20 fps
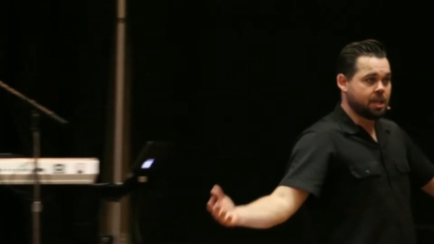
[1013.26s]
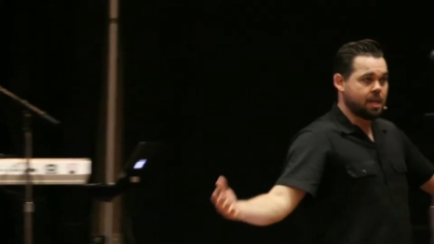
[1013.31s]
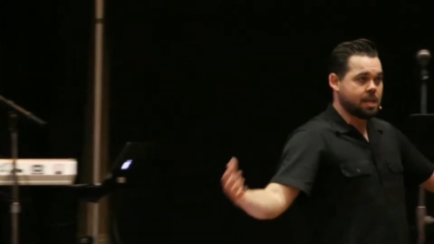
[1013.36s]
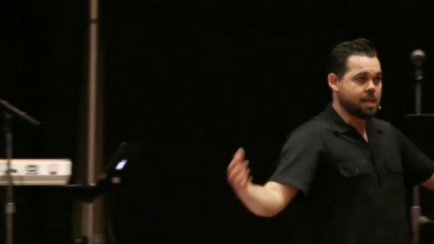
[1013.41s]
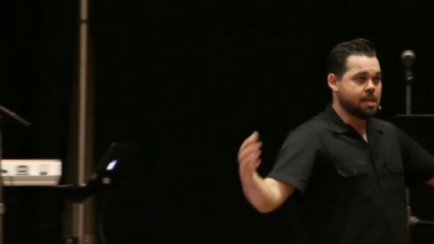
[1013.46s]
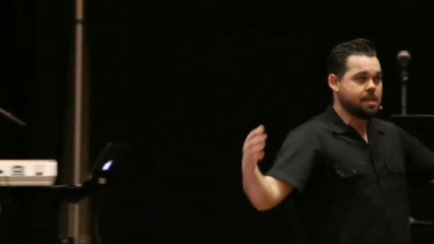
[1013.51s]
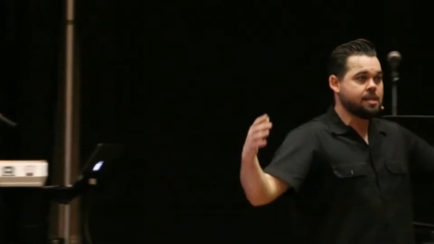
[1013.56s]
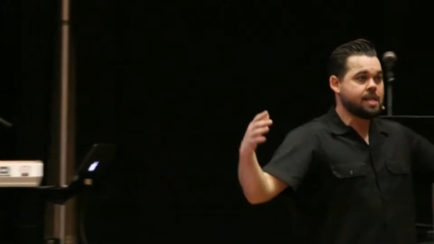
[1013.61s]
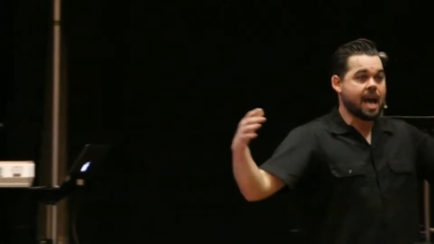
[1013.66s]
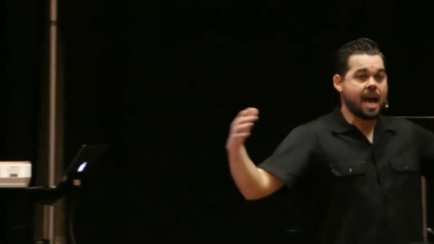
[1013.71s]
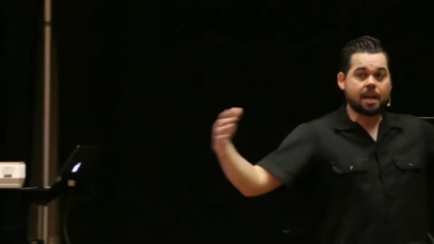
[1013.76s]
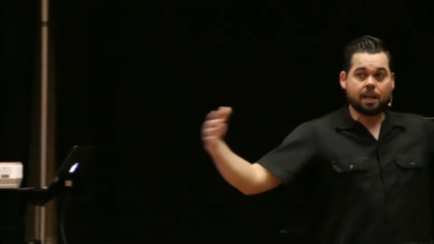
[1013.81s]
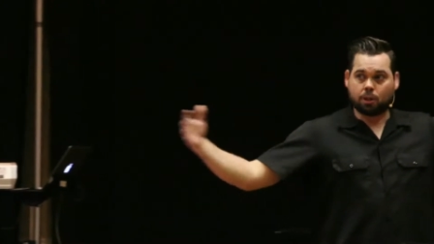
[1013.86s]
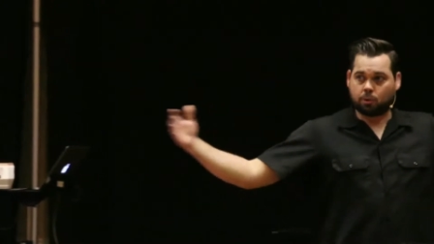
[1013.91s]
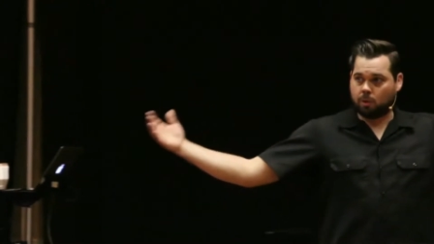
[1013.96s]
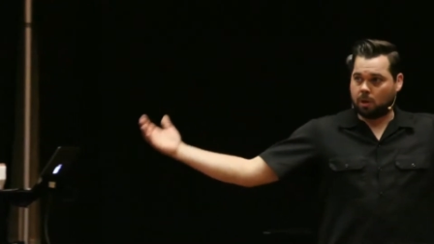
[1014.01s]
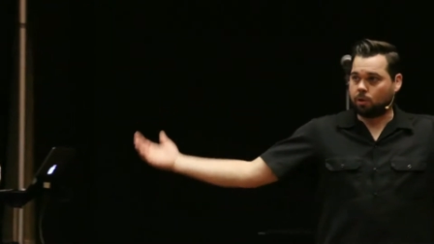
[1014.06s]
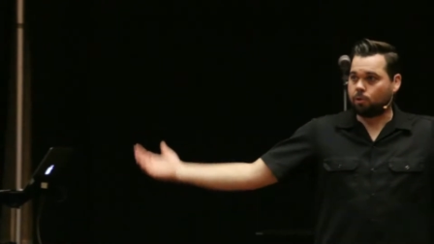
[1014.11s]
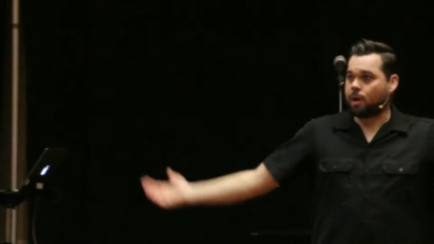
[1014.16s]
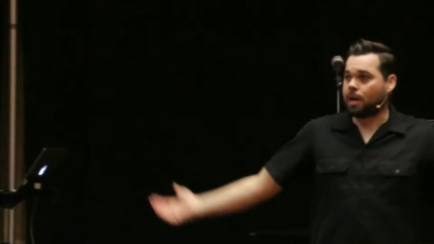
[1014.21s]
thinking that
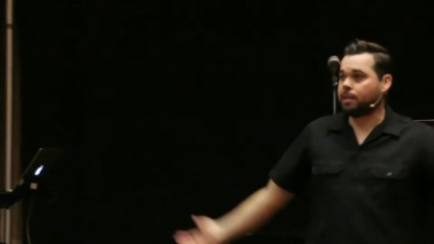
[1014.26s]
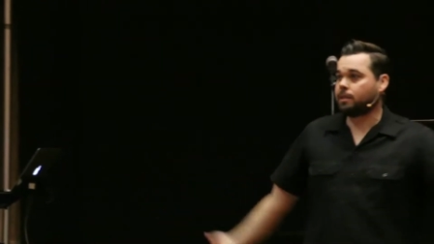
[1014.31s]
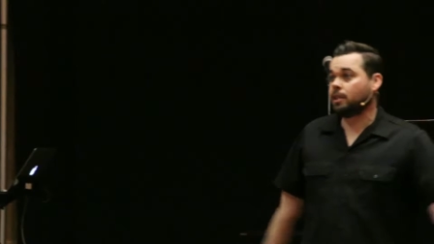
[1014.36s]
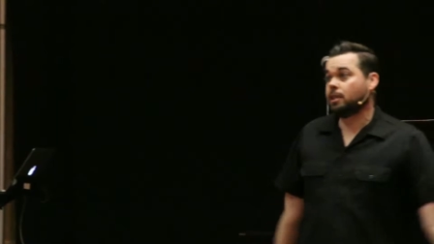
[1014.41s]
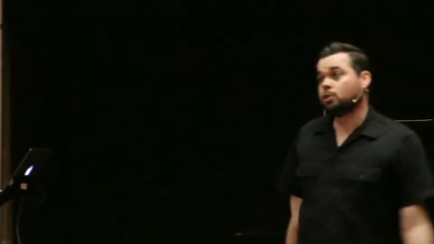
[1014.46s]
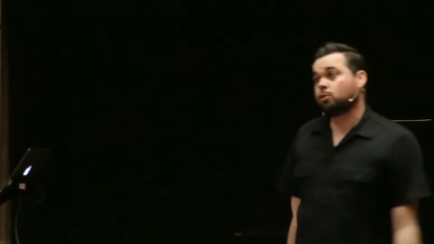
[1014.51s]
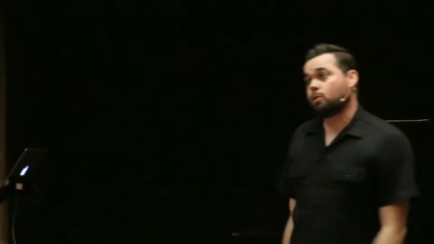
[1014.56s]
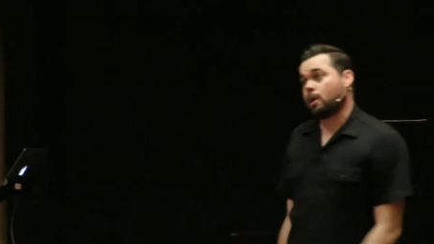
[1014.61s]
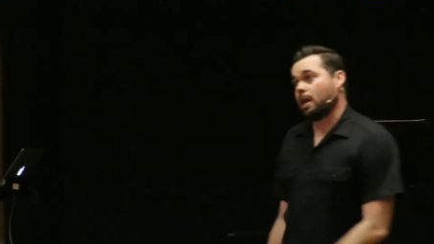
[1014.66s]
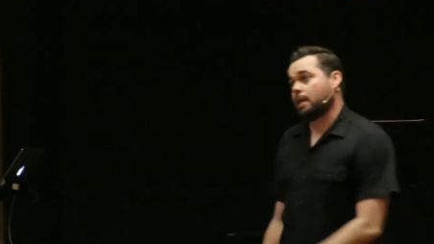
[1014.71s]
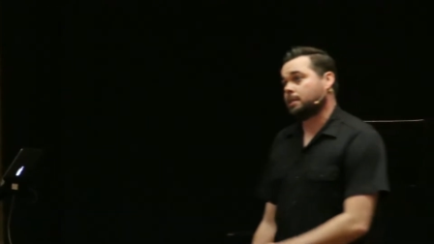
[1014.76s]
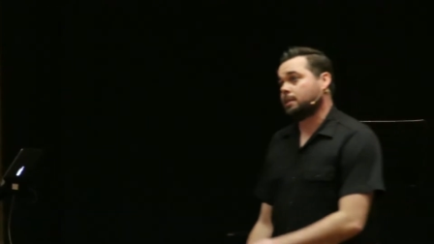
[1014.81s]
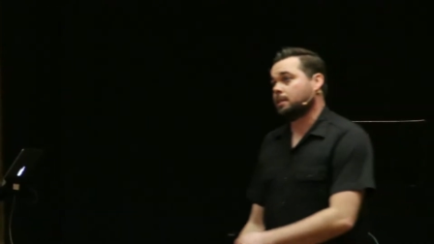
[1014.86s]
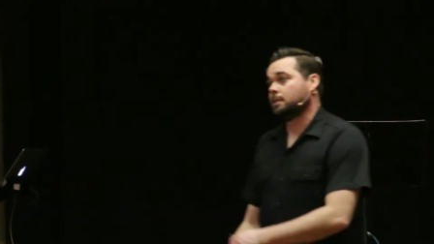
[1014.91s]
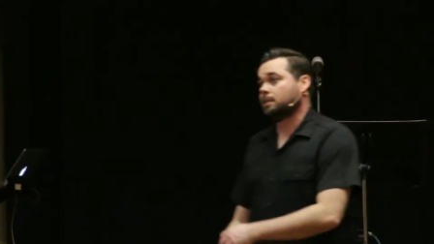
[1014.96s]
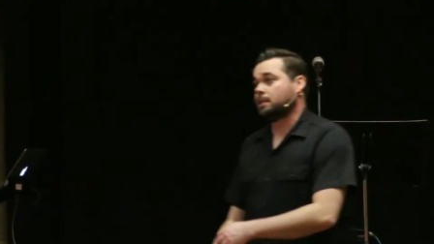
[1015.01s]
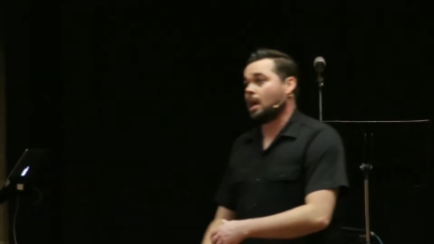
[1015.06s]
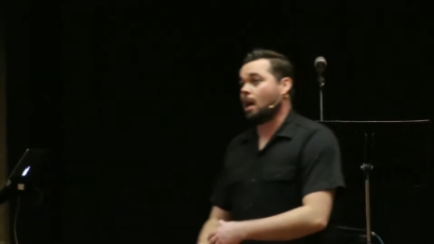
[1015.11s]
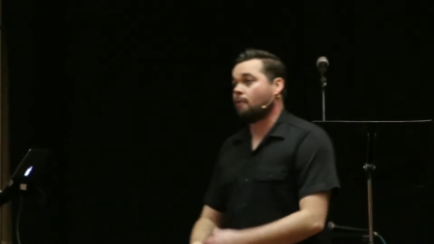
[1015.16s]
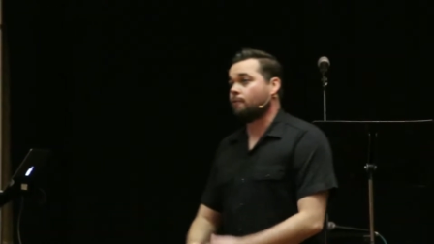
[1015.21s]
is what grace is. Grace
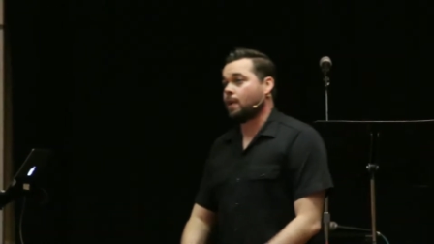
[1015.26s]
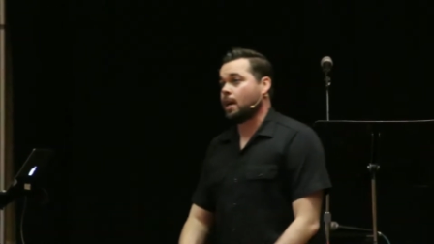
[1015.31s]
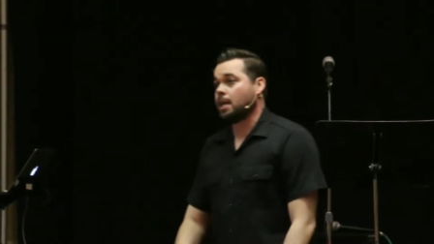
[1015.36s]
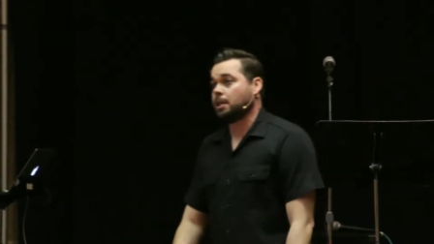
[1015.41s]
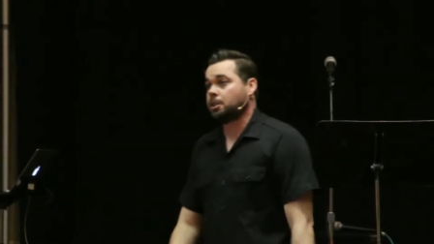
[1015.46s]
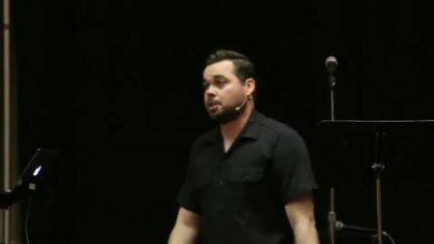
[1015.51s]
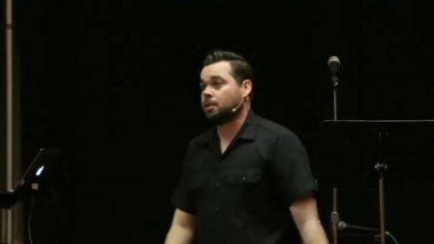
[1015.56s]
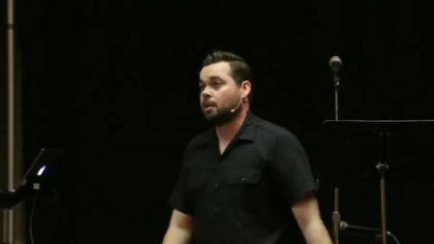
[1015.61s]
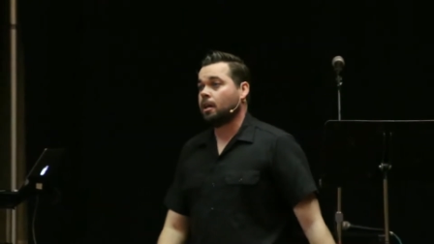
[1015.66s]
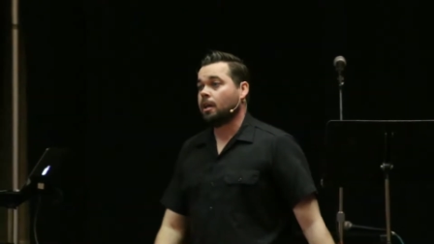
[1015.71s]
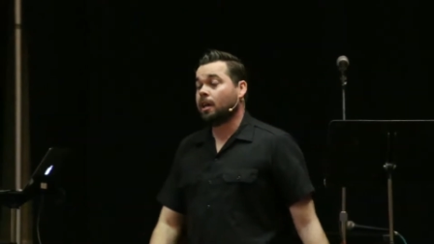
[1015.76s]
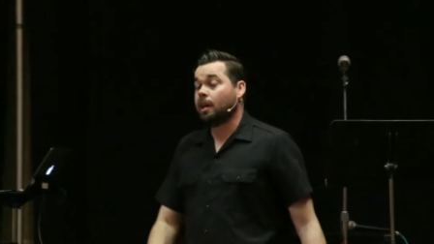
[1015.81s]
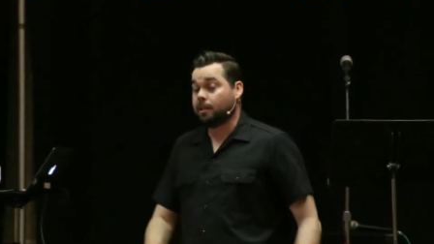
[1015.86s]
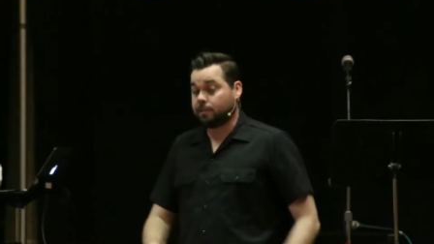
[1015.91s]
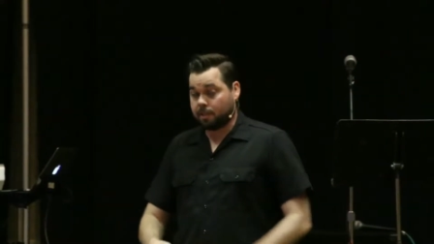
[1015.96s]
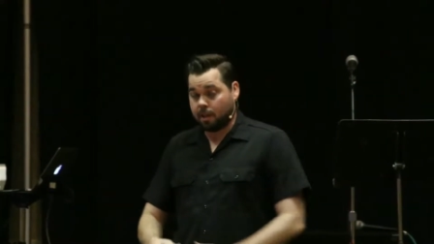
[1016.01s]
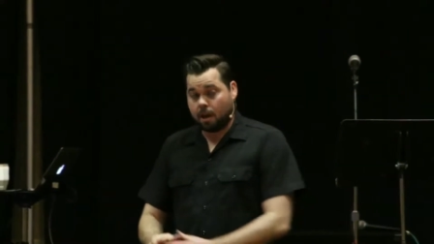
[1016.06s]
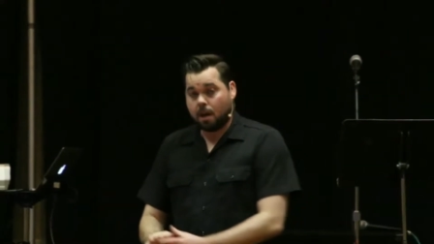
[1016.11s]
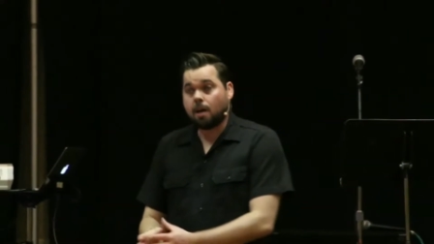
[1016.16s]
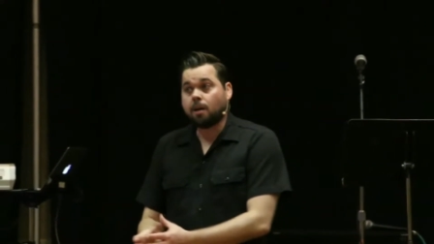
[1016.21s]
is salvation,
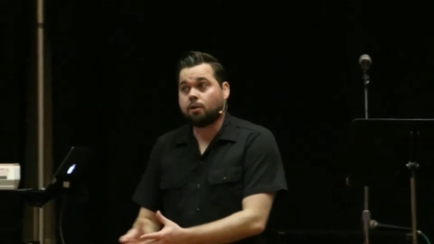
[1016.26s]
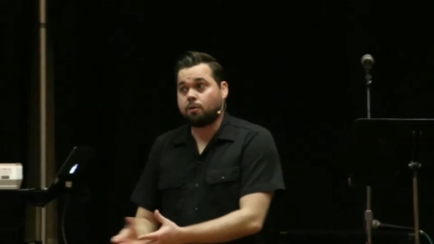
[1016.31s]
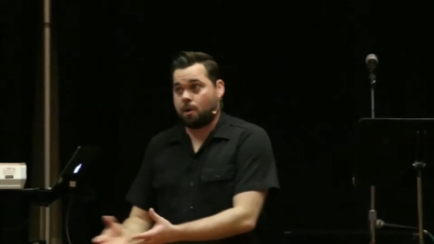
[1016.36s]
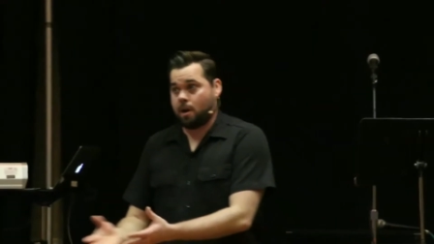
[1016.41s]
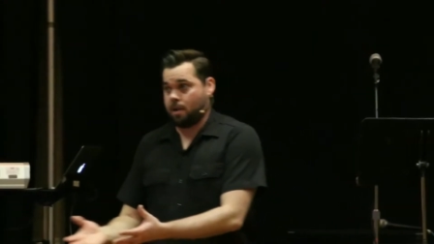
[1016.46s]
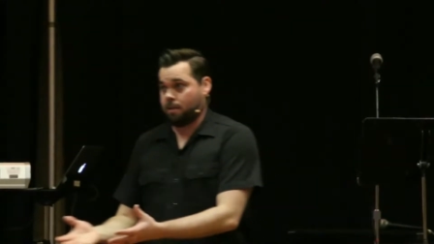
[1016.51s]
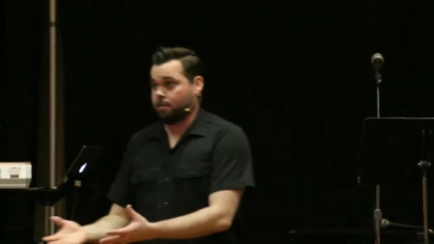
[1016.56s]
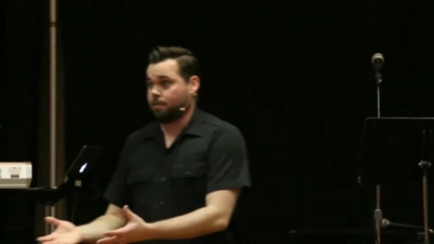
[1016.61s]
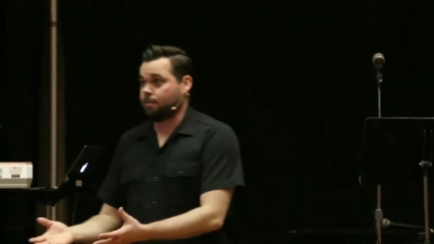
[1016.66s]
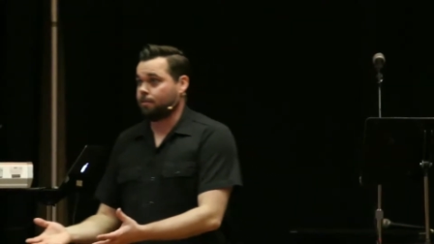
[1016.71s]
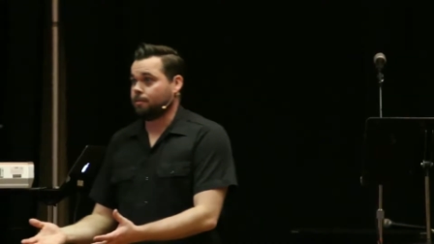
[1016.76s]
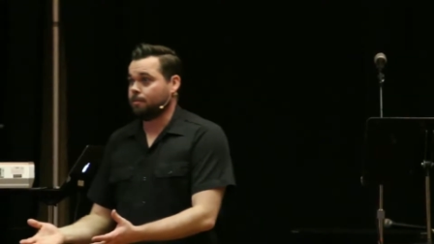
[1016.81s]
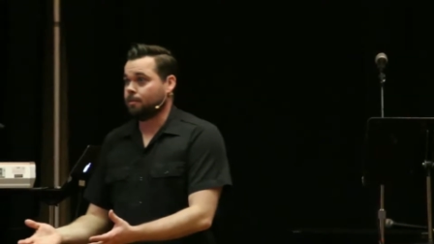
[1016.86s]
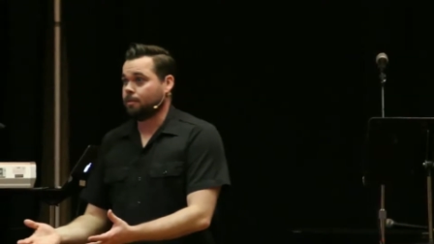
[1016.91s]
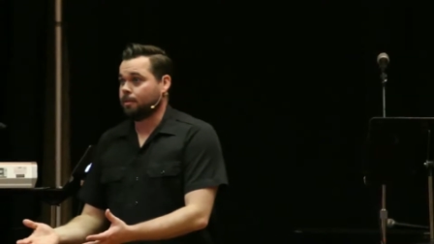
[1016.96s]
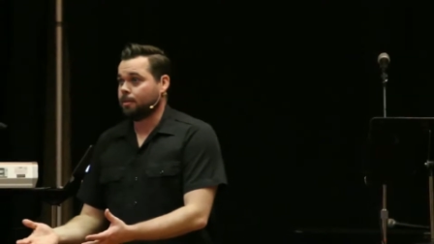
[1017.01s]
it's a grace.